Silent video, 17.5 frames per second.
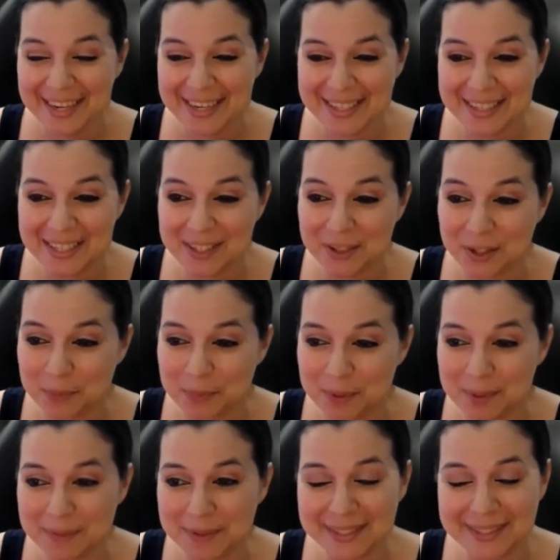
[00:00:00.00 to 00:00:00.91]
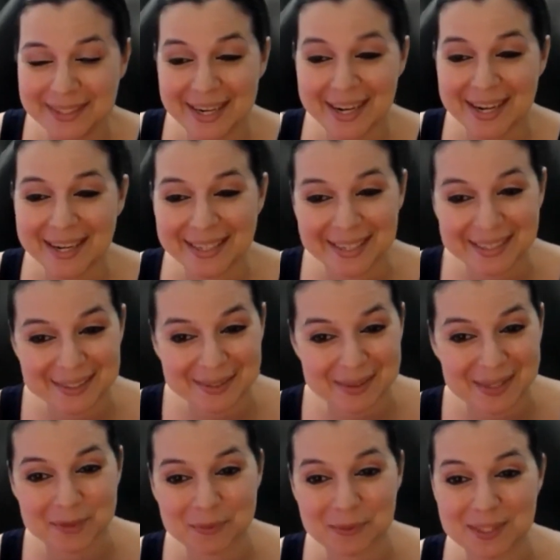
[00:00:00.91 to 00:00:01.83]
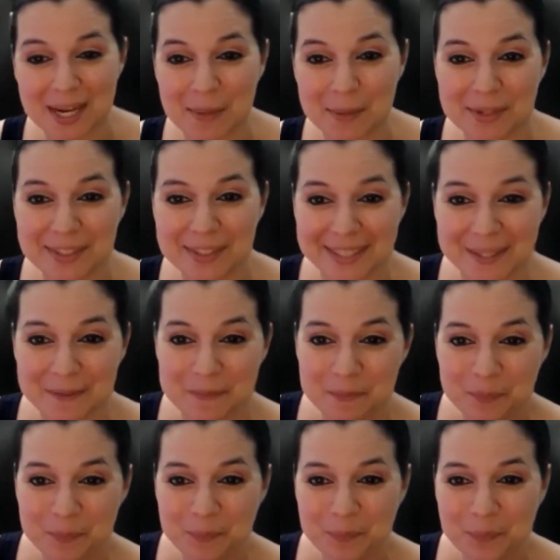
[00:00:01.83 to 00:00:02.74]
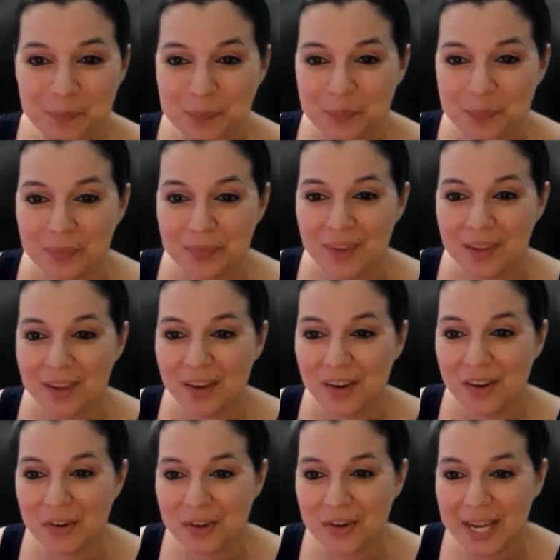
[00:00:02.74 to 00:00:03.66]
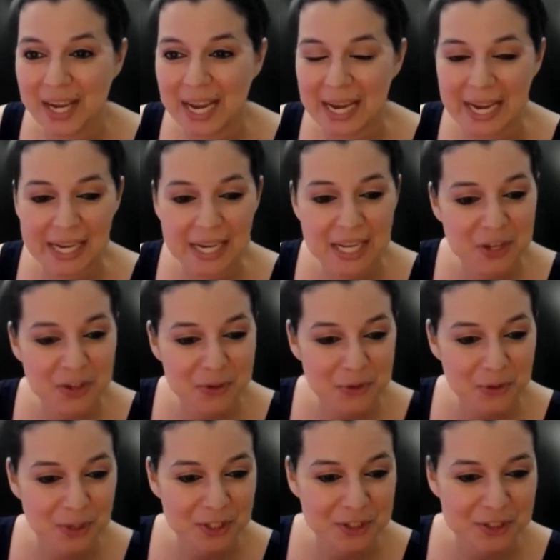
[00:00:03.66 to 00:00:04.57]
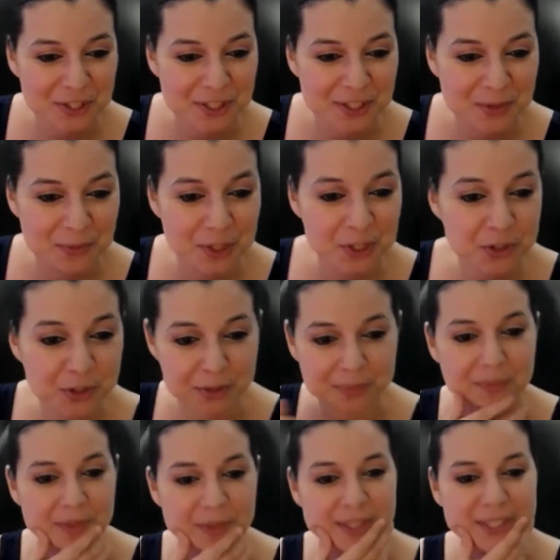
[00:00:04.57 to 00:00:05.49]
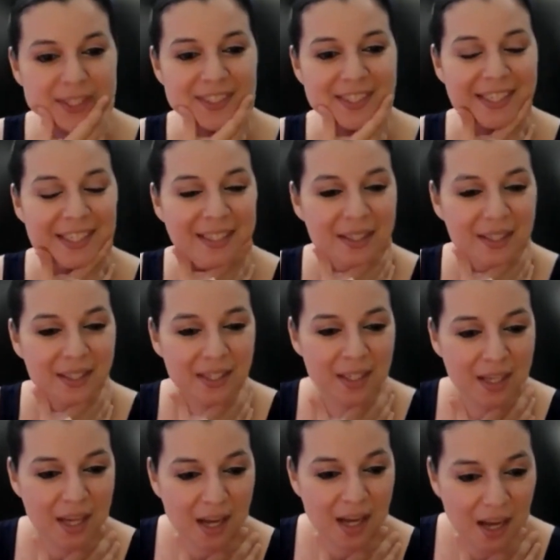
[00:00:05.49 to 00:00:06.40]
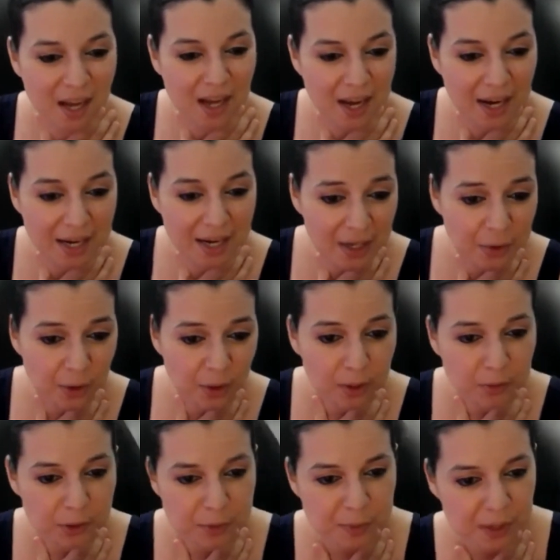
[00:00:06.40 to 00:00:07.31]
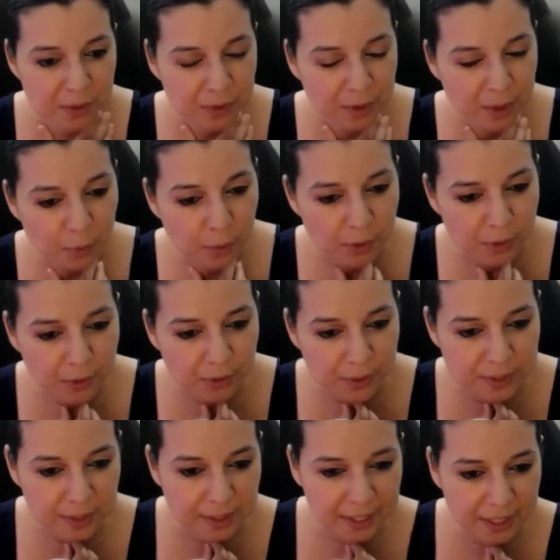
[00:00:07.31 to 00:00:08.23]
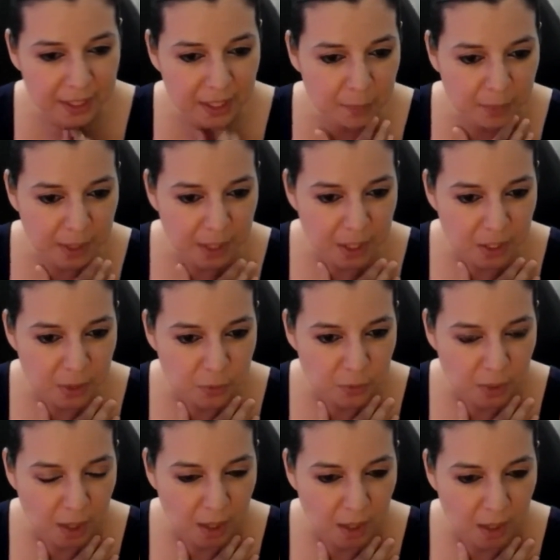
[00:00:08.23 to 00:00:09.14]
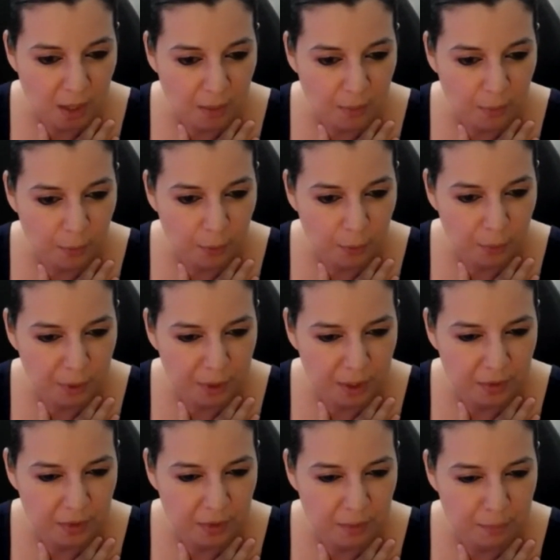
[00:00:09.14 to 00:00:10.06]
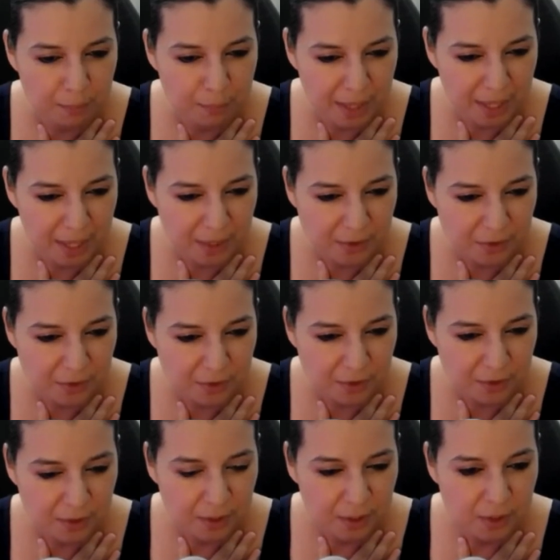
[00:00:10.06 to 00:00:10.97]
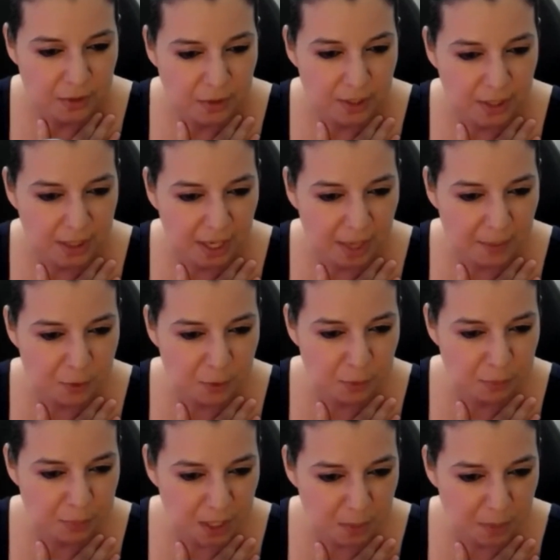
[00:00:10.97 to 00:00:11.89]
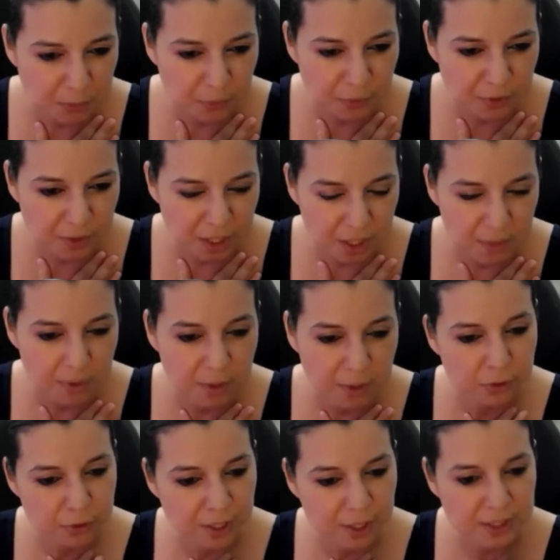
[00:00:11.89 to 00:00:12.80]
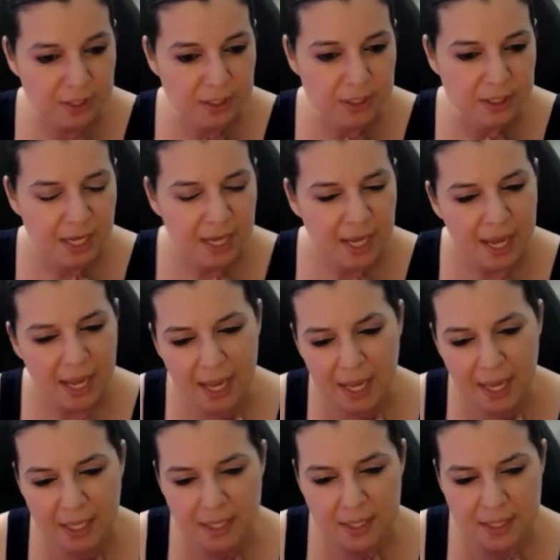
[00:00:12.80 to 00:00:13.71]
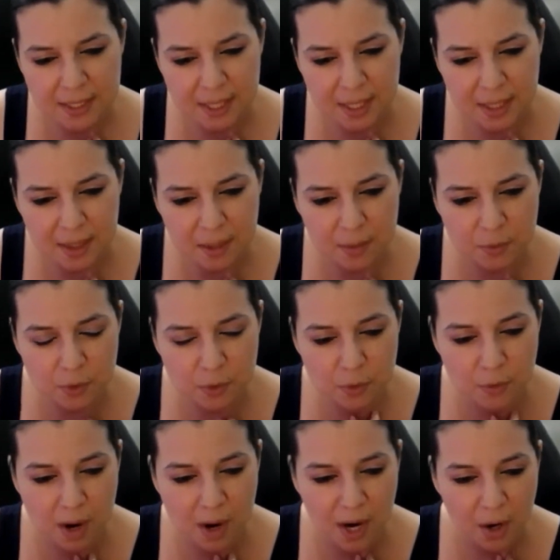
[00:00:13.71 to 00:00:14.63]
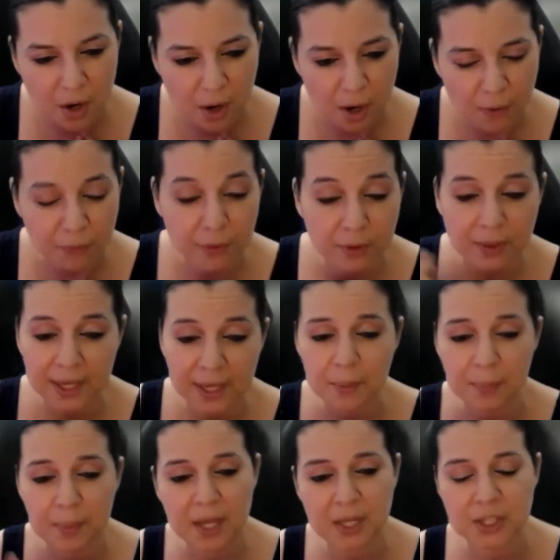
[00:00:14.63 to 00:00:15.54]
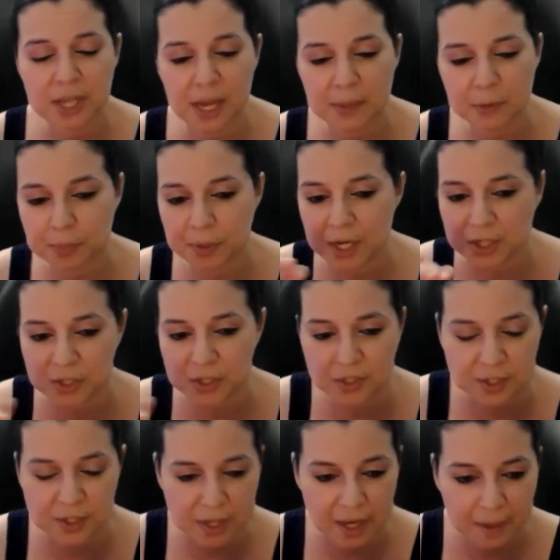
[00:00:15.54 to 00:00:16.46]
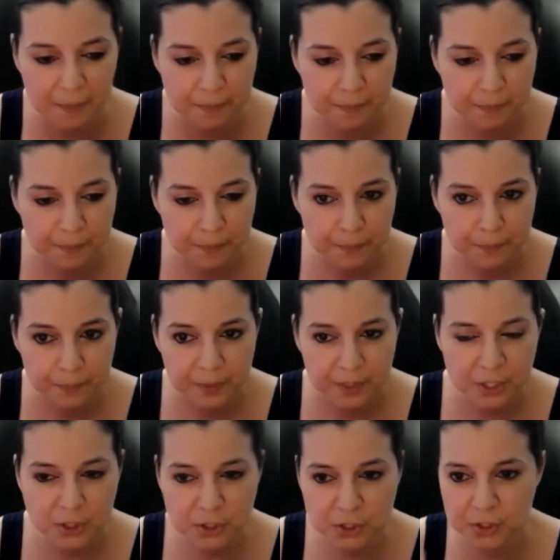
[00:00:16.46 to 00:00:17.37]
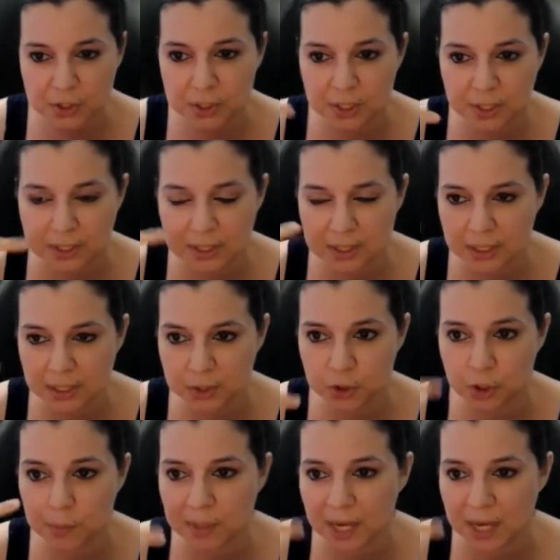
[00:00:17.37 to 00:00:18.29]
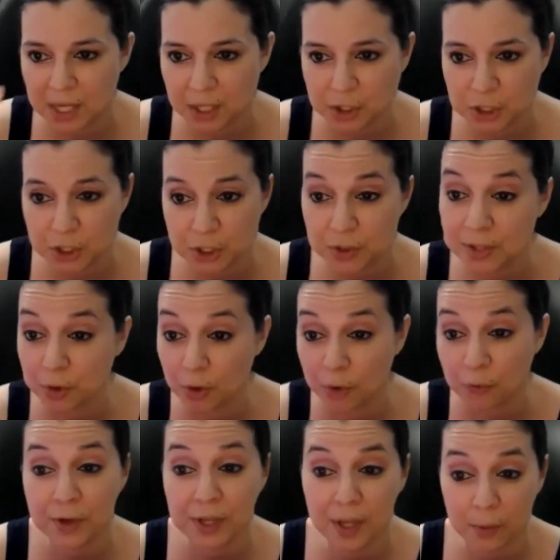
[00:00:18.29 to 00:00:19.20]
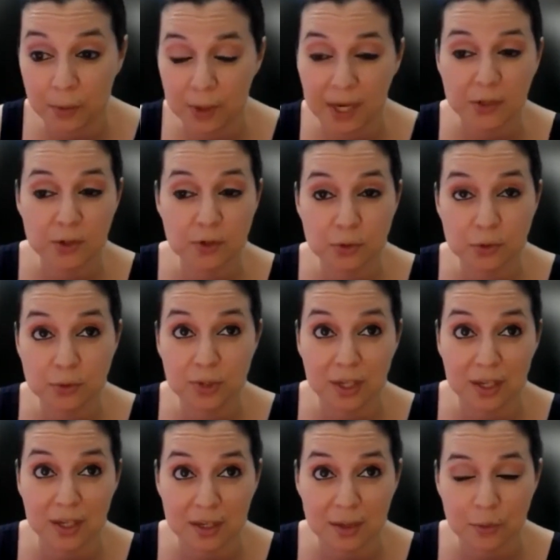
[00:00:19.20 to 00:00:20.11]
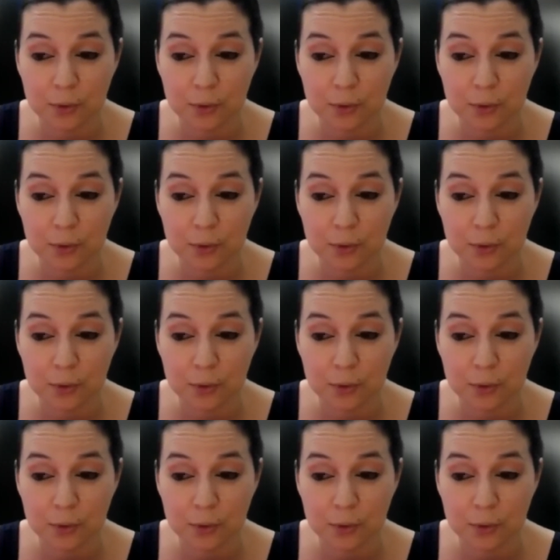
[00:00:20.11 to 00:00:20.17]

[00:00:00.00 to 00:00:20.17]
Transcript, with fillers: Anything on the public? All right, that's, that's what's got to be done. Okay, any other questions? Richard, let's see. Uh, I got an autoresponder. I wonder, is a landing page uh, will be the best to capture people's email addresses and send them to my offer landing page. Capture page is the same. It's just the, the terminology. Don't forget, when I do uh,